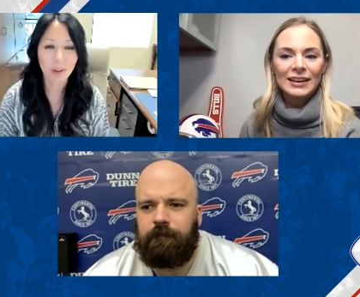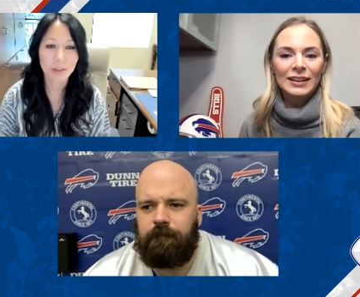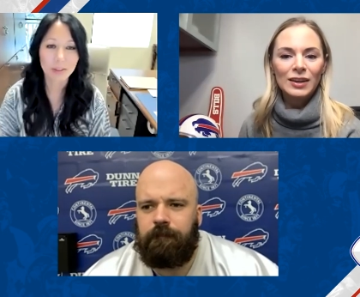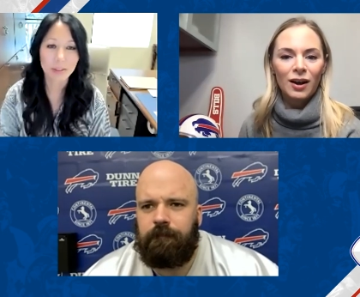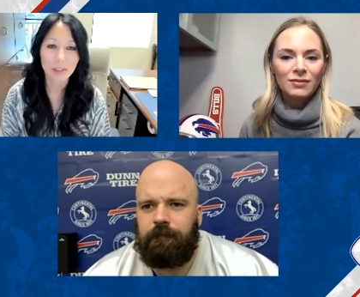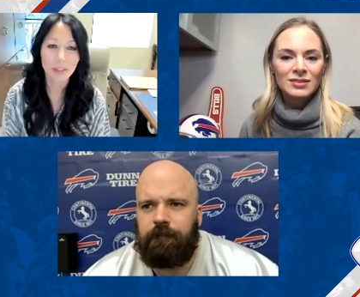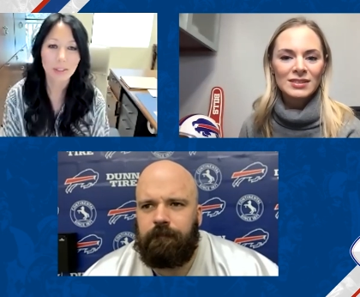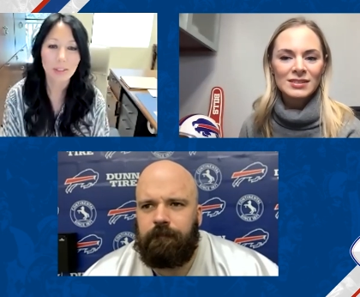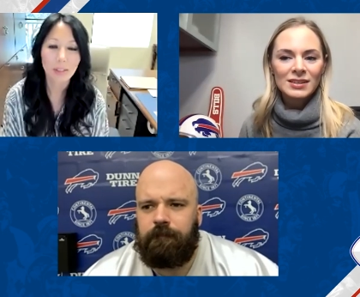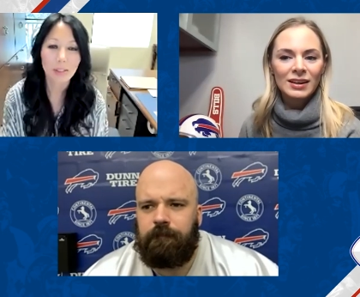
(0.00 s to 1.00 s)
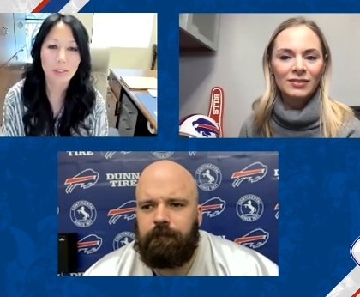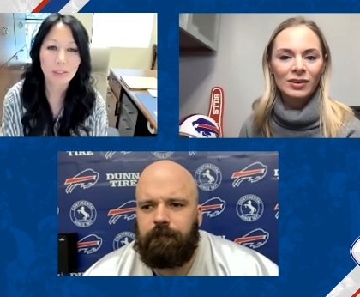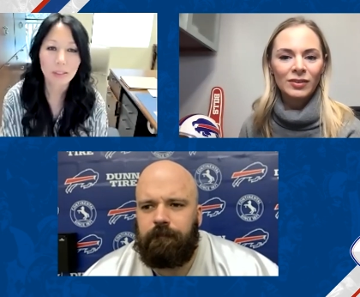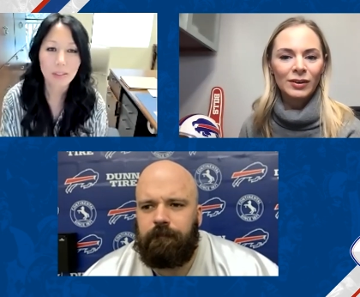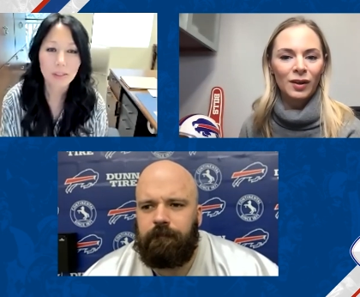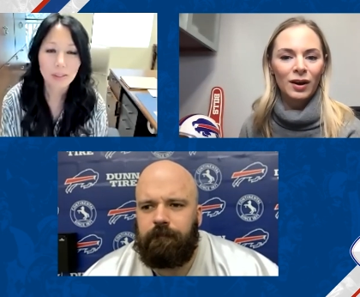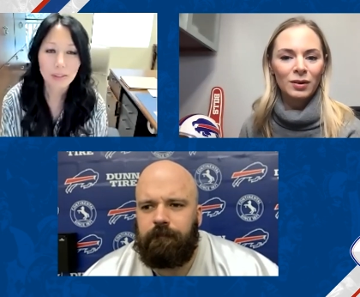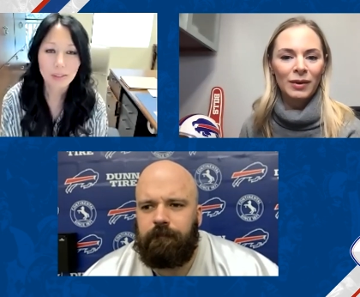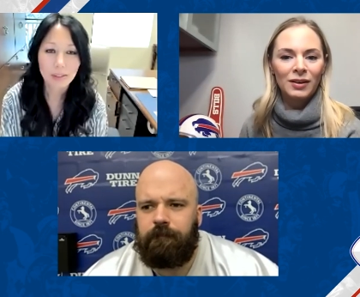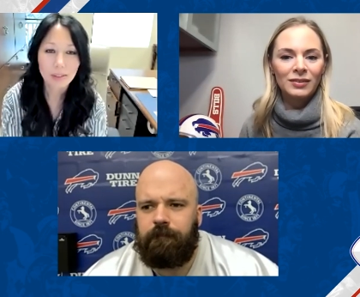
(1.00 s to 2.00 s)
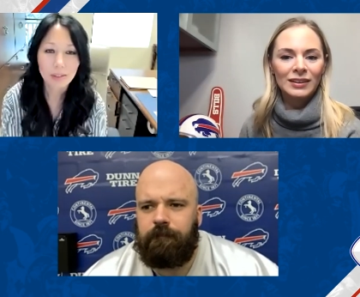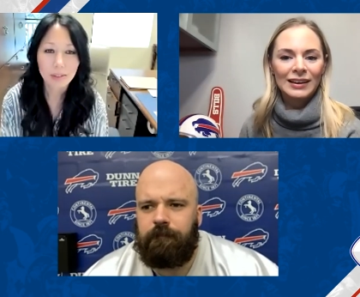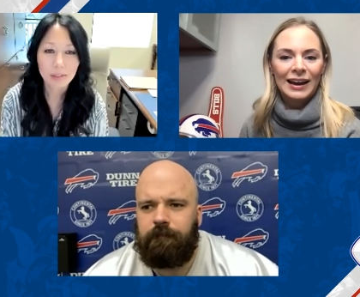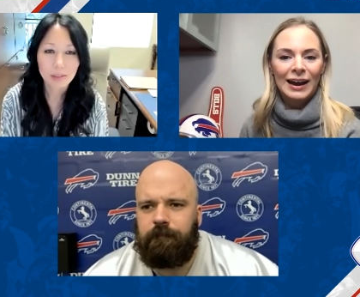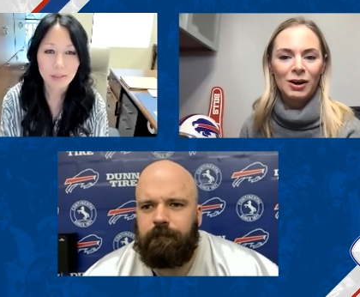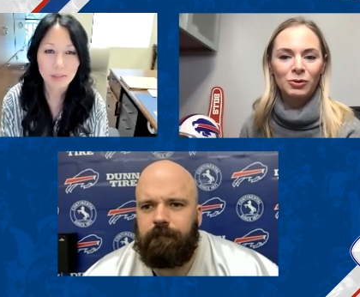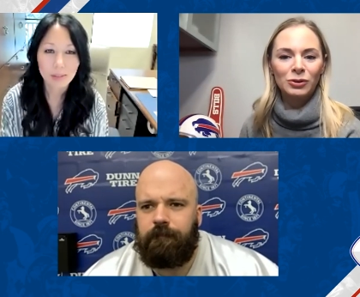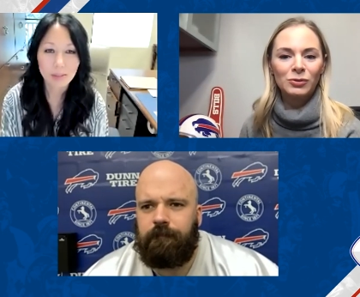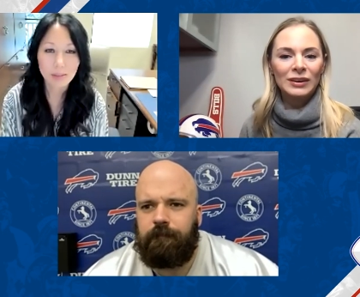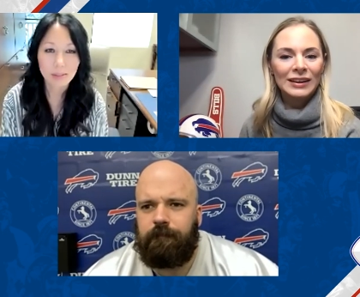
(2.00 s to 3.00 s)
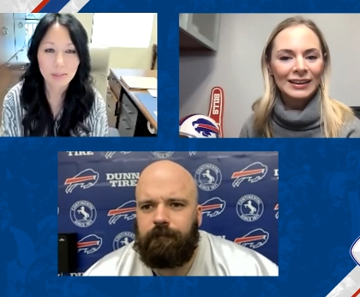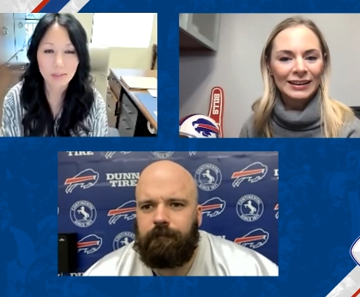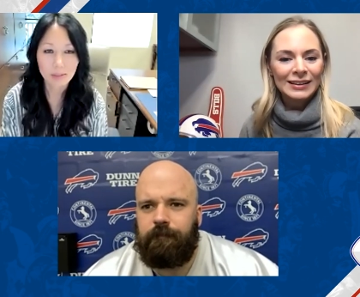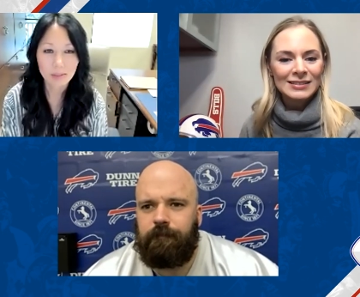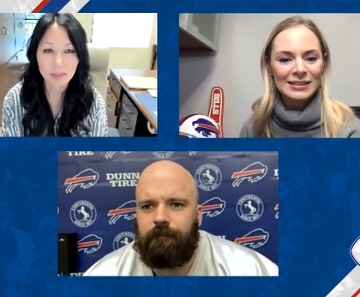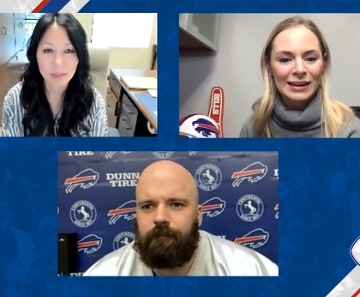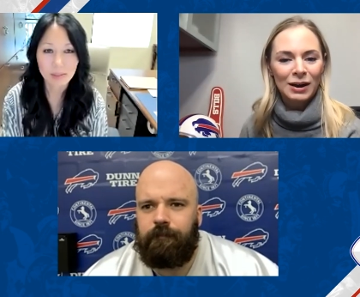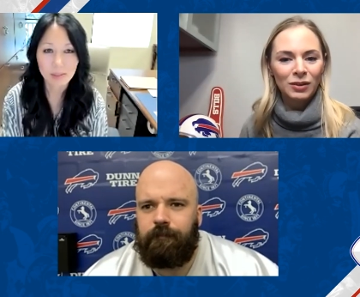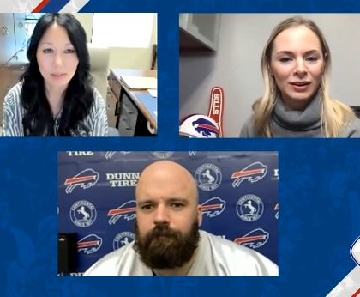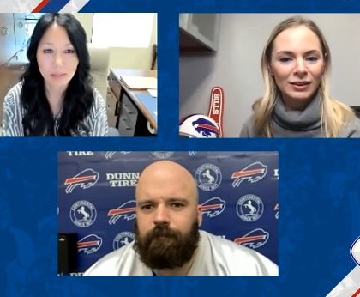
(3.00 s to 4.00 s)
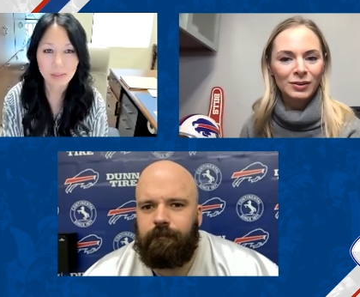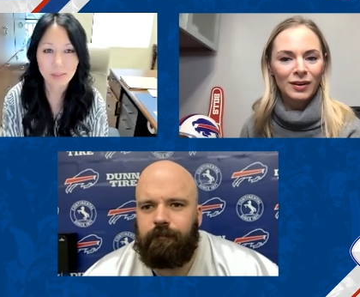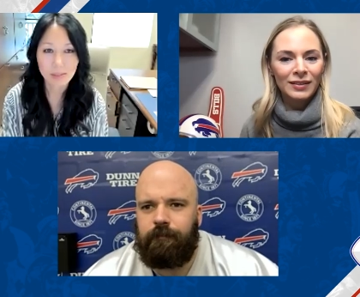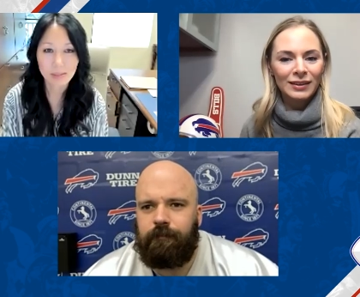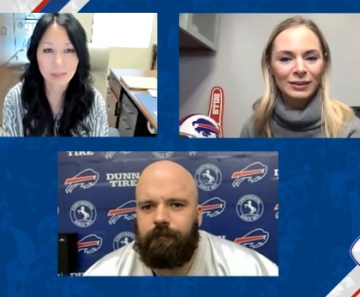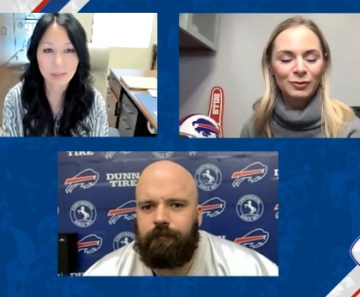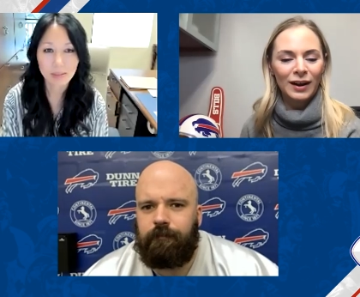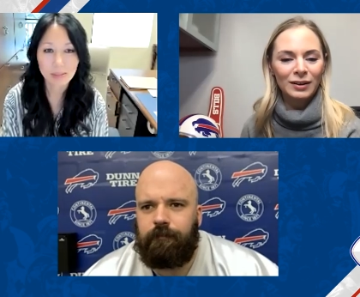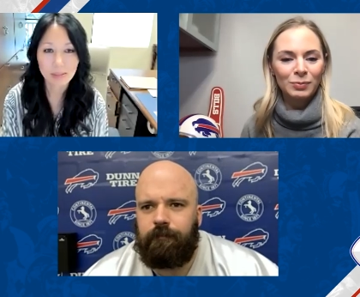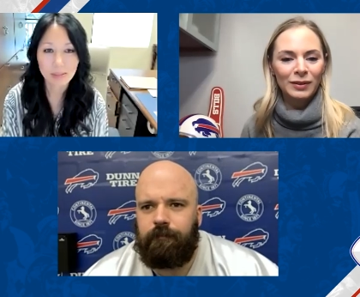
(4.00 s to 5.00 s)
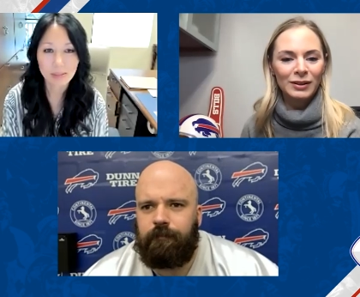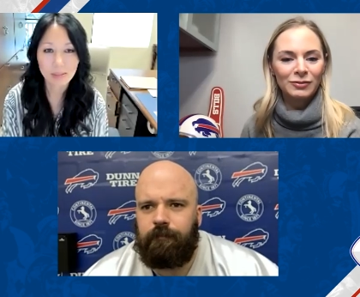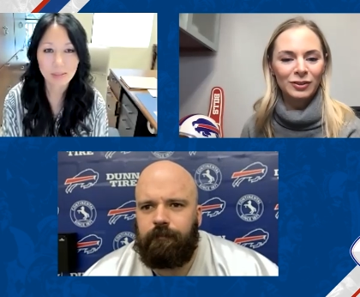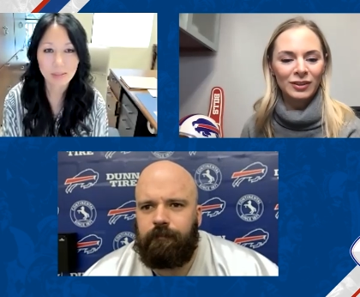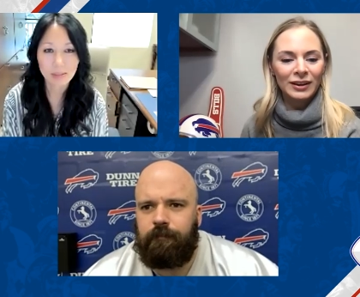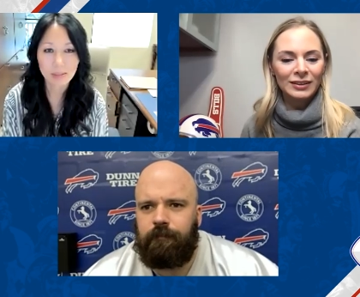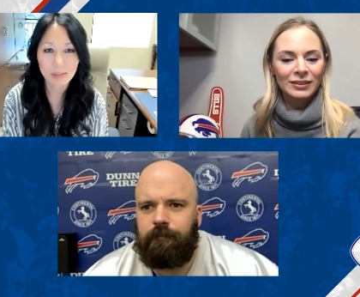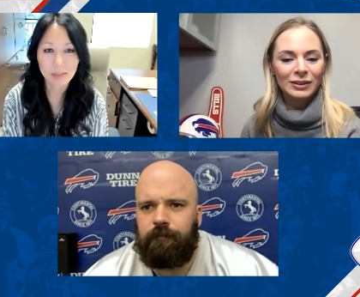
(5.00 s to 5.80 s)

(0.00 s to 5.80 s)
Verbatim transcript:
Speaker 1: in the off season, have you ever thought about how unique it is and how lucky you are that you've gotten to play for like